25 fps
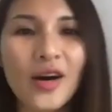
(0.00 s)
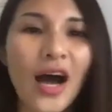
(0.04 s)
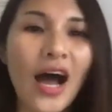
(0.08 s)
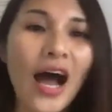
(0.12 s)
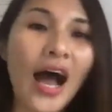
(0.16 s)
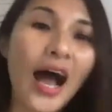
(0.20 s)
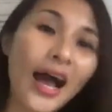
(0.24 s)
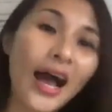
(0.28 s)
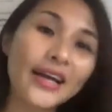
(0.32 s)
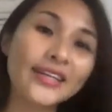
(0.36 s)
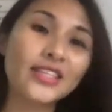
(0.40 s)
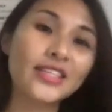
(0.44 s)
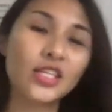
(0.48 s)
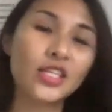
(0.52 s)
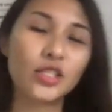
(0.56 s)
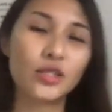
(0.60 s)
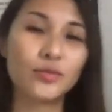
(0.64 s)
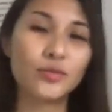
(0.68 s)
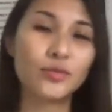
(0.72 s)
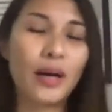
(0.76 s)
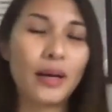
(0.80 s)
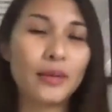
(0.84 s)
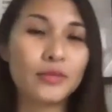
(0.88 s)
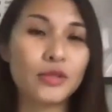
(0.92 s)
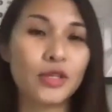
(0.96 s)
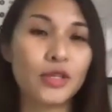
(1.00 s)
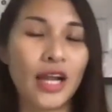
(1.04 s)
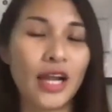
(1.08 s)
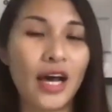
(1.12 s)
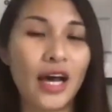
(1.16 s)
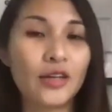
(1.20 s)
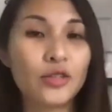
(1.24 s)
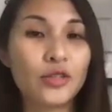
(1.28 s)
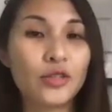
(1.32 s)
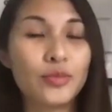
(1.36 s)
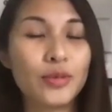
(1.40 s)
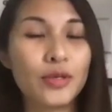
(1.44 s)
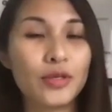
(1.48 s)
I teach moms on how
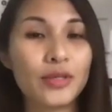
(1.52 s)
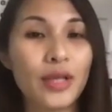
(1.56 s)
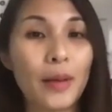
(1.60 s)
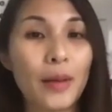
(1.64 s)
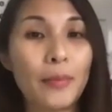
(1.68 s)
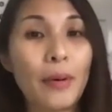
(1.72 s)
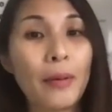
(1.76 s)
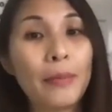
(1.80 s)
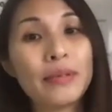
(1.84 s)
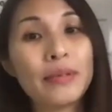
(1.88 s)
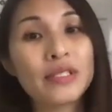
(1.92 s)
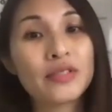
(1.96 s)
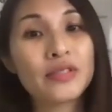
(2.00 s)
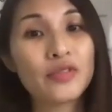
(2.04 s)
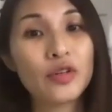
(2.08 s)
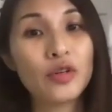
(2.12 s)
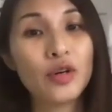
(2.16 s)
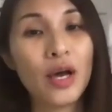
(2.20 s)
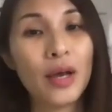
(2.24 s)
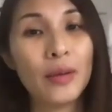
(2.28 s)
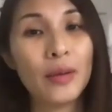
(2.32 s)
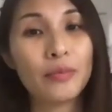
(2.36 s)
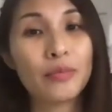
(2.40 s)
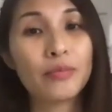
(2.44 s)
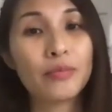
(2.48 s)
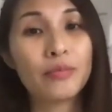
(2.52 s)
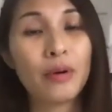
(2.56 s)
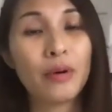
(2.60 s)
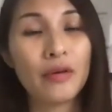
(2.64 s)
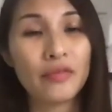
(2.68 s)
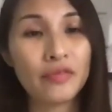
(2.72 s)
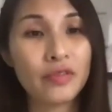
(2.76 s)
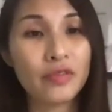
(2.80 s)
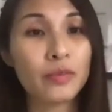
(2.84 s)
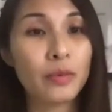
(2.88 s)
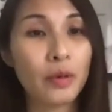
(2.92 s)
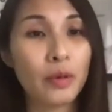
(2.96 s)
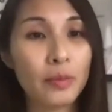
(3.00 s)
to build their purposeful and
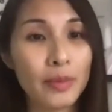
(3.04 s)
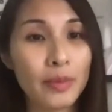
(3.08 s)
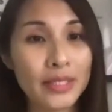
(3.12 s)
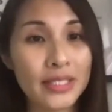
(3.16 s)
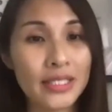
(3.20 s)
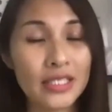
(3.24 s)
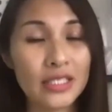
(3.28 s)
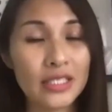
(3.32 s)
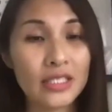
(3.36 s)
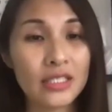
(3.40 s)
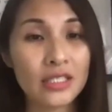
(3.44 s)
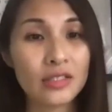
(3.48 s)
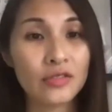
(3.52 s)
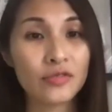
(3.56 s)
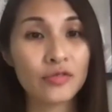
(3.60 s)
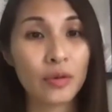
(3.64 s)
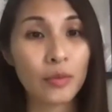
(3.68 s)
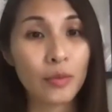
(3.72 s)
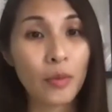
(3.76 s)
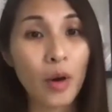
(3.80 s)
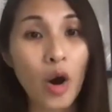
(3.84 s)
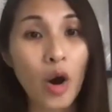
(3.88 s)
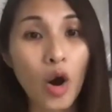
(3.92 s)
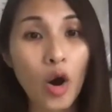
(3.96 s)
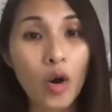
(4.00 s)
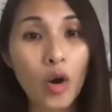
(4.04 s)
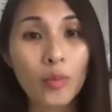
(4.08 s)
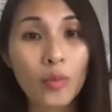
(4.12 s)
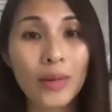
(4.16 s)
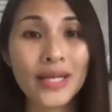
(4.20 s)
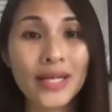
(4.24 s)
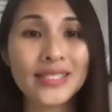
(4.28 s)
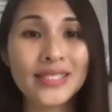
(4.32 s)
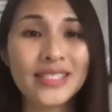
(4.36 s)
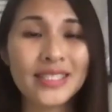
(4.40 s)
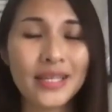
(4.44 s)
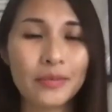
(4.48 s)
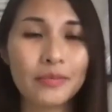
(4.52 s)
profitable businesses from home,
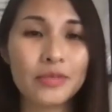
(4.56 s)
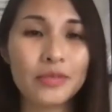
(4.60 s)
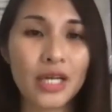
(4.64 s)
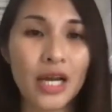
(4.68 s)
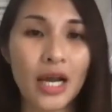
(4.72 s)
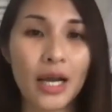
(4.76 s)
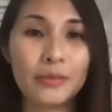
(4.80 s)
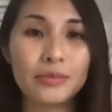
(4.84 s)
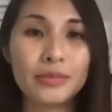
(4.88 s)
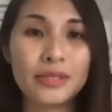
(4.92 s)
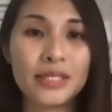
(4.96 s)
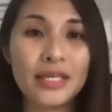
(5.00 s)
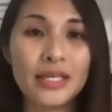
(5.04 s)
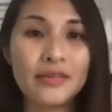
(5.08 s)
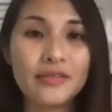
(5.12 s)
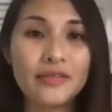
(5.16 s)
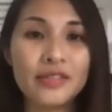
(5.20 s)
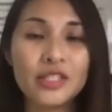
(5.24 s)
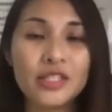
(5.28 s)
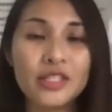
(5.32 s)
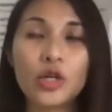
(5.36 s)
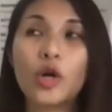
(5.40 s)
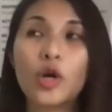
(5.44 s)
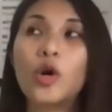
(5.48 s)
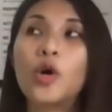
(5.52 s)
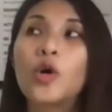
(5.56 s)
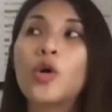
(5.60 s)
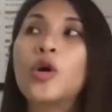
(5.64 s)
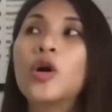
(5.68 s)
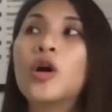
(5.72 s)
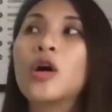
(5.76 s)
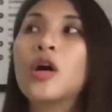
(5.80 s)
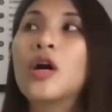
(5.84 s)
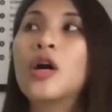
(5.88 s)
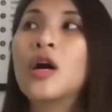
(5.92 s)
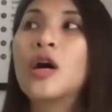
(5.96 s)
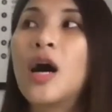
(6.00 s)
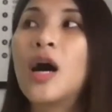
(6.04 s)
and sometimes even though
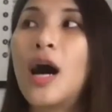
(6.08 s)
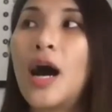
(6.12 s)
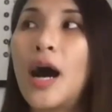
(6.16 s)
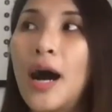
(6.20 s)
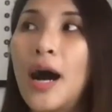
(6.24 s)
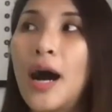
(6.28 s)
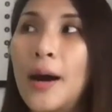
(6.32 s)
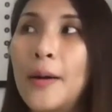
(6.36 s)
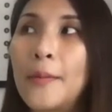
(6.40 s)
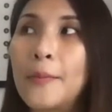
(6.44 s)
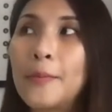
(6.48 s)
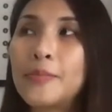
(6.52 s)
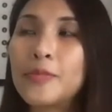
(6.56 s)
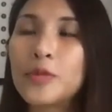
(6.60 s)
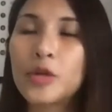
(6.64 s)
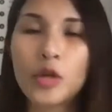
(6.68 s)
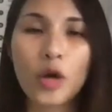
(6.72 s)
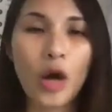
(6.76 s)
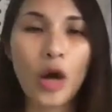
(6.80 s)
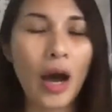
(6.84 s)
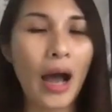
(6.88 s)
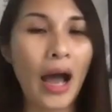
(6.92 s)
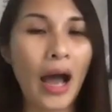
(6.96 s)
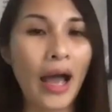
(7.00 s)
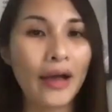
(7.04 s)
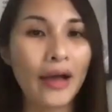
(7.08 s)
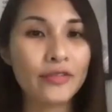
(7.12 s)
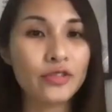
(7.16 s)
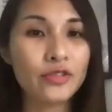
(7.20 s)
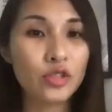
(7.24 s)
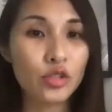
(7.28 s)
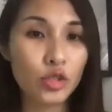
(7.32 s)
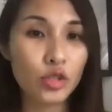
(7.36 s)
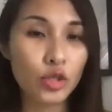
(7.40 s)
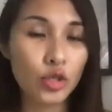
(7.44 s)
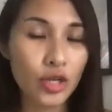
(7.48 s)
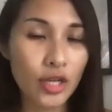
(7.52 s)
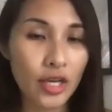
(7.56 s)
I have
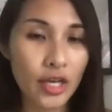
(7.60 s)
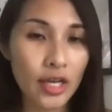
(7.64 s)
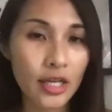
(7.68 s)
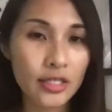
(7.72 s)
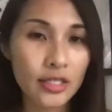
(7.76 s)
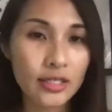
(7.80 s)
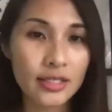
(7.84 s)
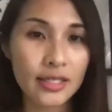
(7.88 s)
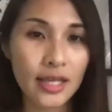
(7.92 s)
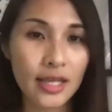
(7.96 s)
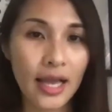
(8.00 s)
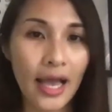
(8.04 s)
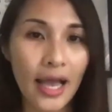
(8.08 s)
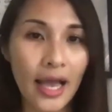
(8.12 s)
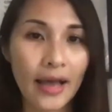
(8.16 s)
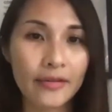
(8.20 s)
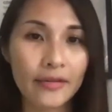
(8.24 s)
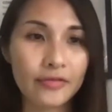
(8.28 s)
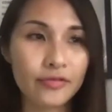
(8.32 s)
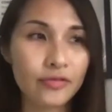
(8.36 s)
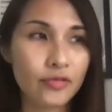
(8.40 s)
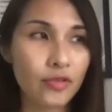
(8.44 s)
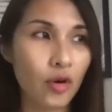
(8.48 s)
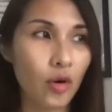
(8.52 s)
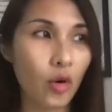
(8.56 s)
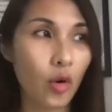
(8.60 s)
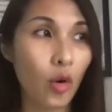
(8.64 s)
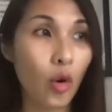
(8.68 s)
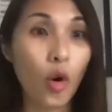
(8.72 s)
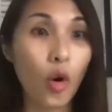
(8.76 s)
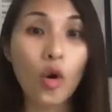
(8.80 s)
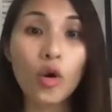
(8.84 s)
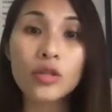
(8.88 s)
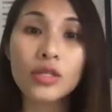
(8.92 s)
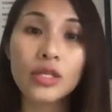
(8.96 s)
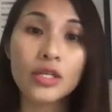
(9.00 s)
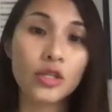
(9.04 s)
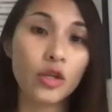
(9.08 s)
students, they have
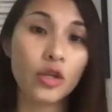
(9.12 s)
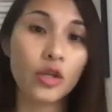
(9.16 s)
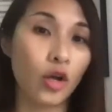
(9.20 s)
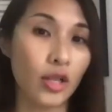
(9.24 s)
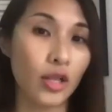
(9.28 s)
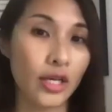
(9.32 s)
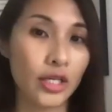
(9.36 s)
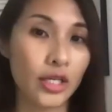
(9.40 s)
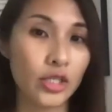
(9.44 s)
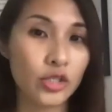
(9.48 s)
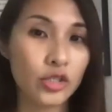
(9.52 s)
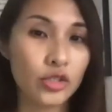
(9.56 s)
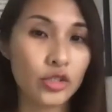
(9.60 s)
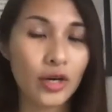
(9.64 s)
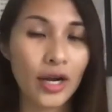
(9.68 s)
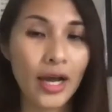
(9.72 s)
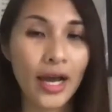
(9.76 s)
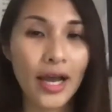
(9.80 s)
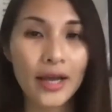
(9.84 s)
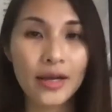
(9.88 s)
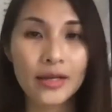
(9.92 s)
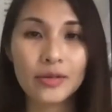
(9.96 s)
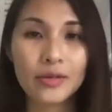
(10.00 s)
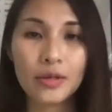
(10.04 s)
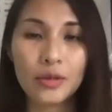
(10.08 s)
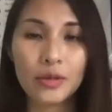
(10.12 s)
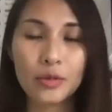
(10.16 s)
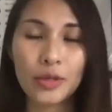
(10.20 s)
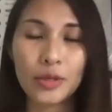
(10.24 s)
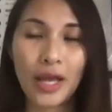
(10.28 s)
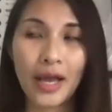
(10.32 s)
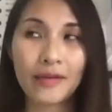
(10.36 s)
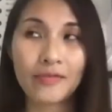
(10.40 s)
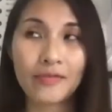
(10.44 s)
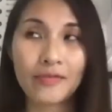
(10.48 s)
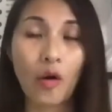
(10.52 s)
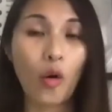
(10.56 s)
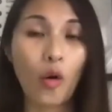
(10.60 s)
all the knowledge, right? We
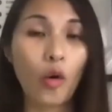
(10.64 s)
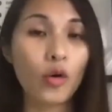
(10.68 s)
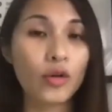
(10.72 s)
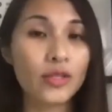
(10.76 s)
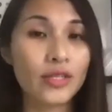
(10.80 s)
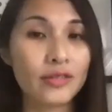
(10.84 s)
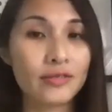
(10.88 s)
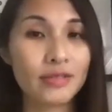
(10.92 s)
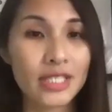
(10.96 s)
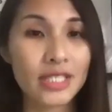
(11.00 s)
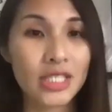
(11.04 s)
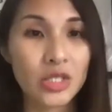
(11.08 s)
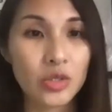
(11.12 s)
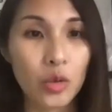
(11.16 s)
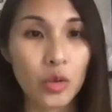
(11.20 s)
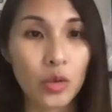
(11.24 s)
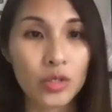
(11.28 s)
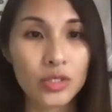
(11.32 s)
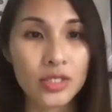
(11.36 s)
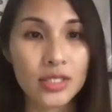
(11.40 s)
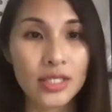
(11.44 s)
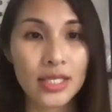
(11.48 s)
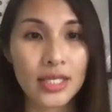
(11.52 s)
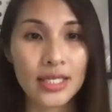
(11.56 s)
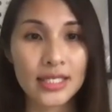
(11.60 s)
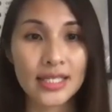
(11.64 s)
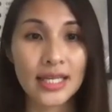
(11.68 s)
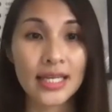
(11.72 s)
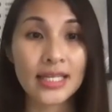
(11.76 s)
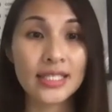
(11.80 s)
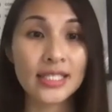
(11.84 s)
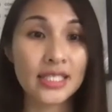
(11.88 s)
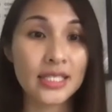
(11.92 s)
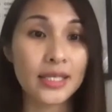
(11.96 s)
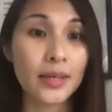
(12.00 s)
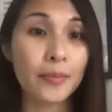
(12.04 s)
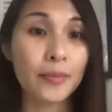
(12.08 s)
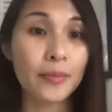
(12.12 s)
have all the resources and
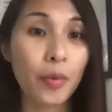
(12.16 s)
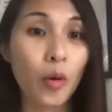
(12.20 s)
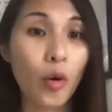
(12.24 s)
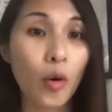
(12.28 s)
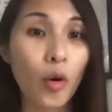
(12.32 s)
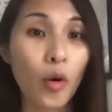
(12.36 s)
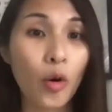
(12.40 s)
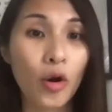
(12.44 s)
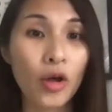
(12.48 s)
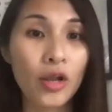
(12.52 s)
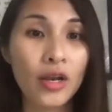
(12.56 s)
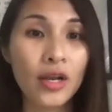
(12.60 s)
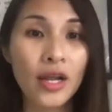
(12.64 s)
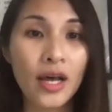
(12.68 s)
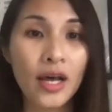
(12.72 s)
support.